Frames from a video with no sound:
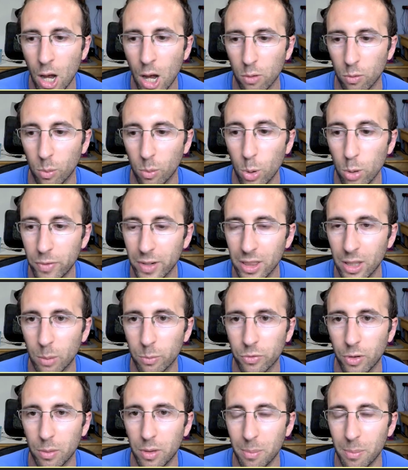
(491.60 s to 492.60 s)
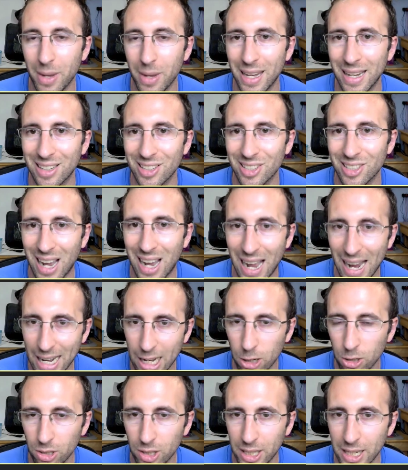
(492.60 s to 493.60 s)
Removing them from the meeting
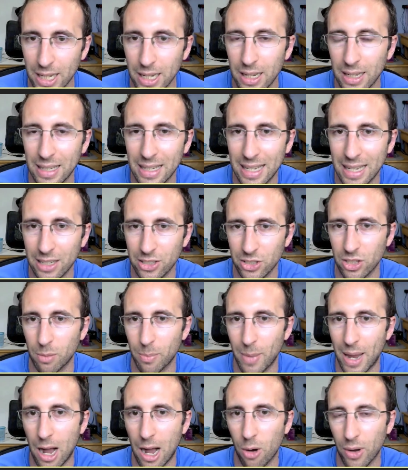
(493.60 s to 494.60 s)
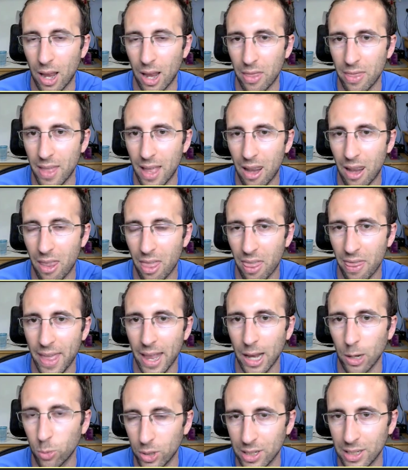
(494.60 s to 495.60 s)
entirely kicks them out, and then
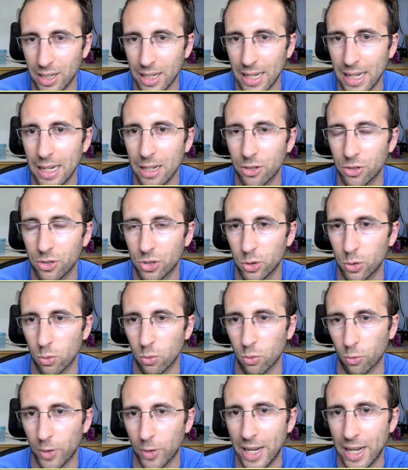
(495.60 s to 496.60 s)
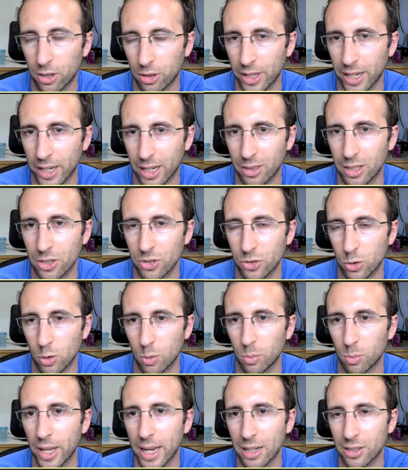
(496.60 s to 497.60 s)
they would need to re-click the
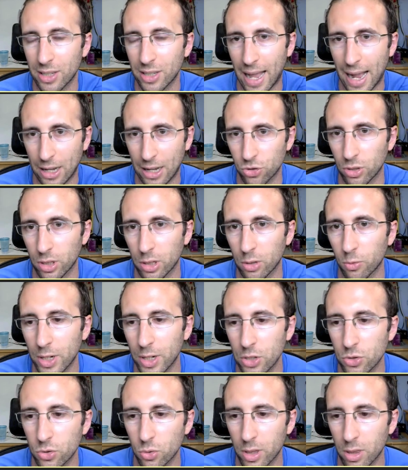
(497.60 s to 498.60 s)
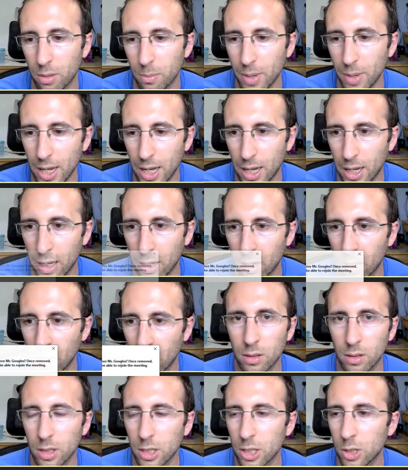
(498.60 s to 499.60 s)
Zoom link to actually rejoin the meeting.
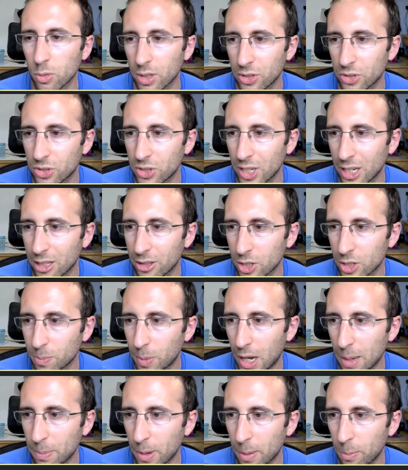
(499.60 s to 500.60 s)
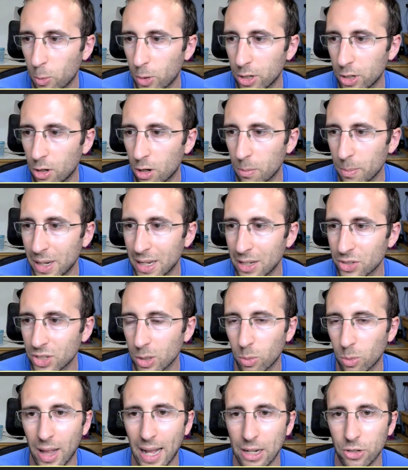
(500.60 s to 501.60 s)
You can see in this pop-up window, it means
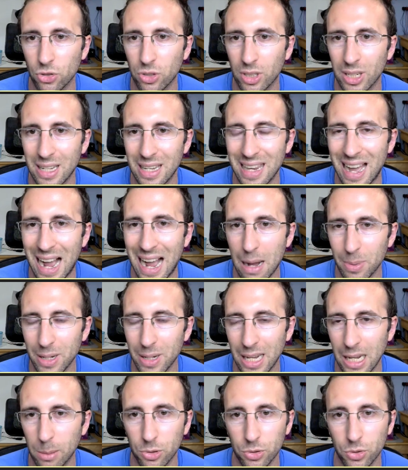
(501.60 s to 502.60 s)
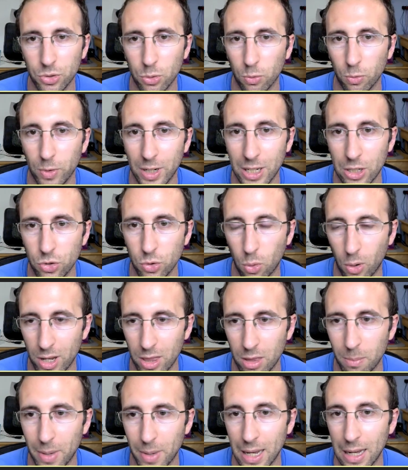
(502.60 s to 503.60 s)
he will actually not be able to
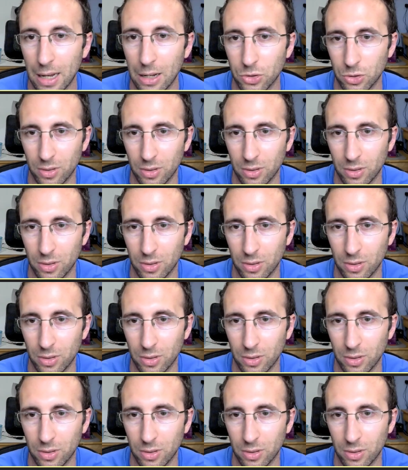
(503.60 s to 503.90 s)
rejoin the meeting. So